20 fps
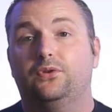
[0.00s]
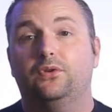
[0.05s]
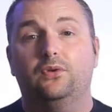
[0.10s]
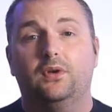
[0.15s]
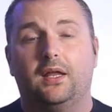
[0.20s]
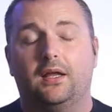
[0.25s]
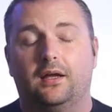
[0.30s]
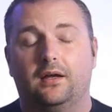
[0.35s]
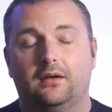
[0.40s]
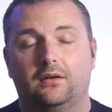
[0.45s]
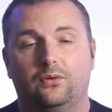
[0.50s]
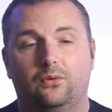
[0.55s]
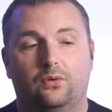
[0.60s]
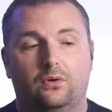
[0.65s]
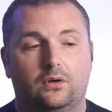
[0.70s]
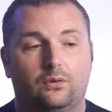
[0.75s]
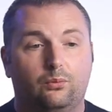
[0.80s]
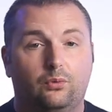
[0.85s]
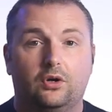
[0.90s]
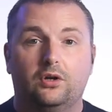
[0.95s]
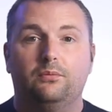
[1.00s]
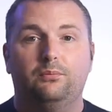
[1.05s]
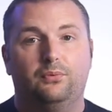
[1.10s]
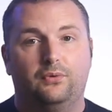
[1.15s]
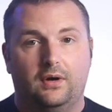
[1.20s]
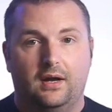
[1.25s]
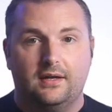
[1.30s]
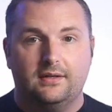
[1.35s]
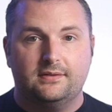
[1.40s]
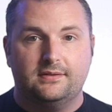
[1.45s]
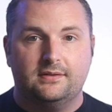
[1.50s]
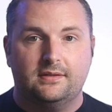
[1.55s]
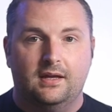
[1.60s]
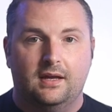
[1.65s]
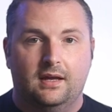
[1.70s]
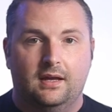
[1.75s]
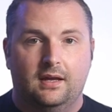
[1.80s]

Duda, or WordPress.